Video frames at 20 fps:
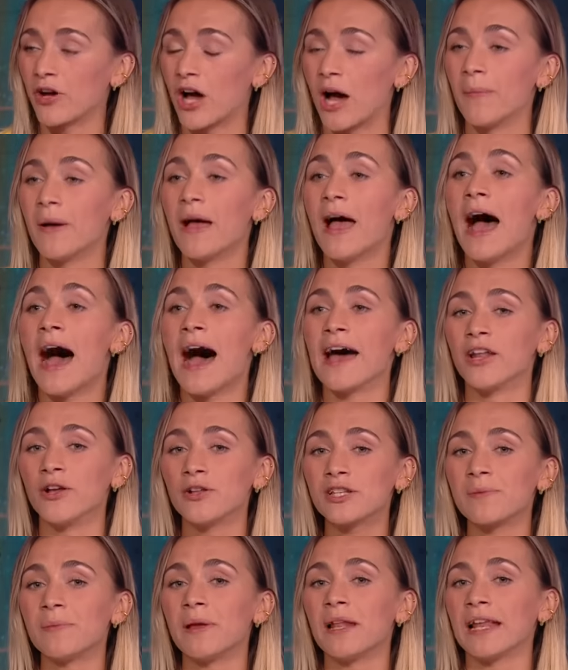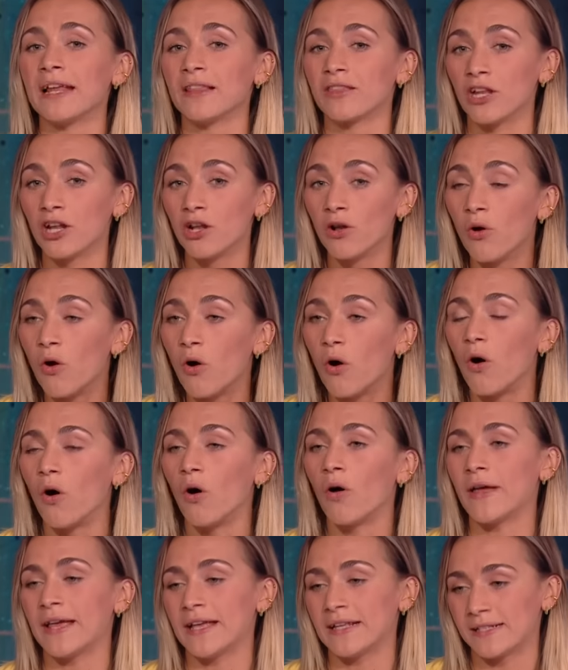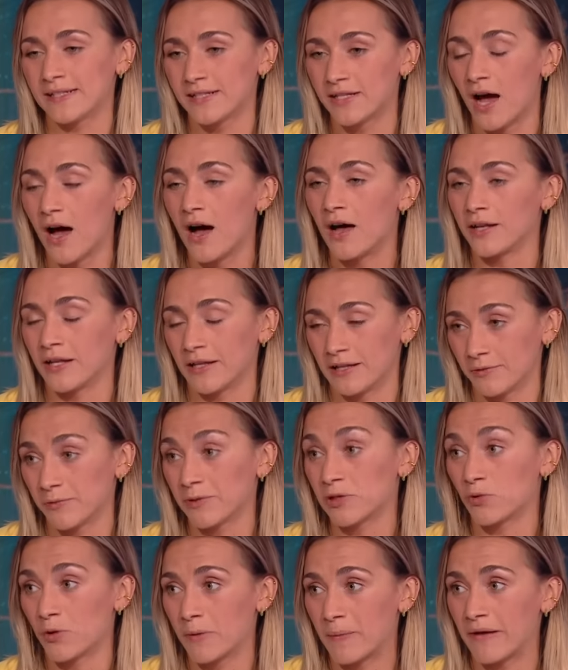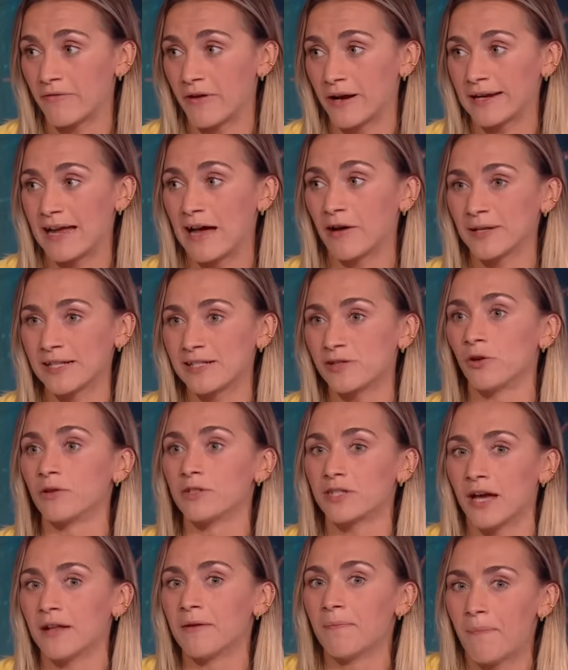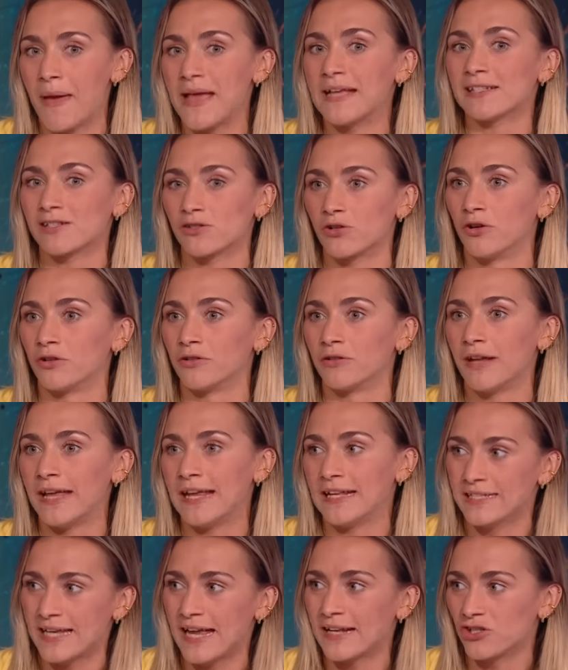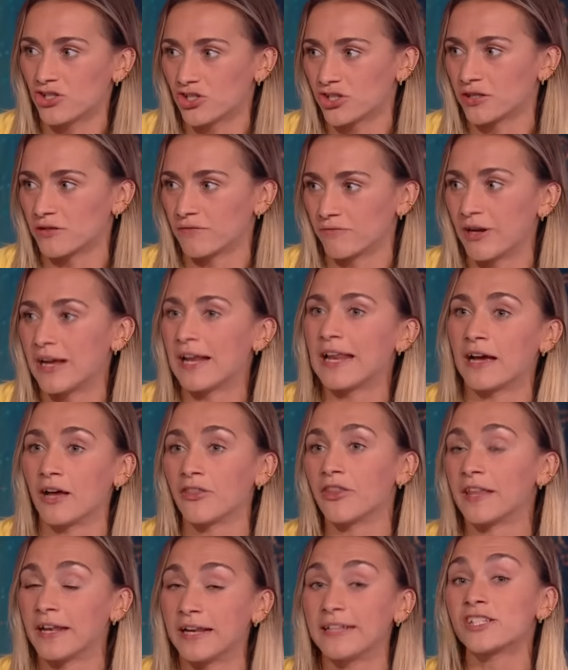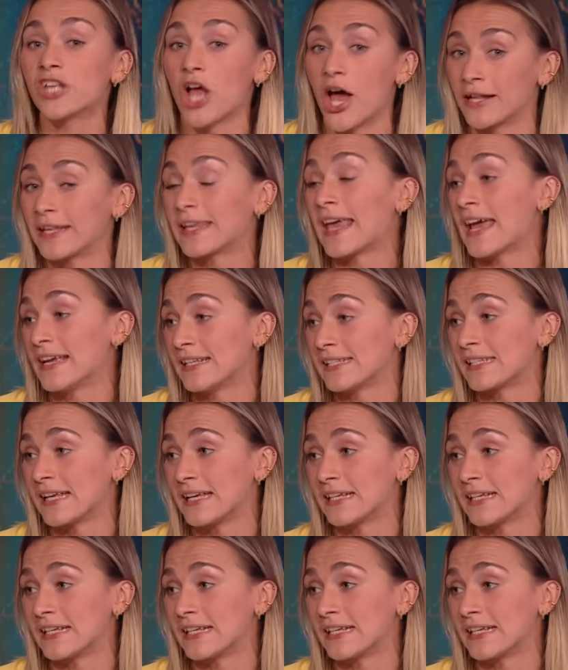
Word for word: I was just about and ultimately, say. the law is done, and that's what we're talking about right now. It's not done based on intention, mm. really, other but than no, in certain is, cases.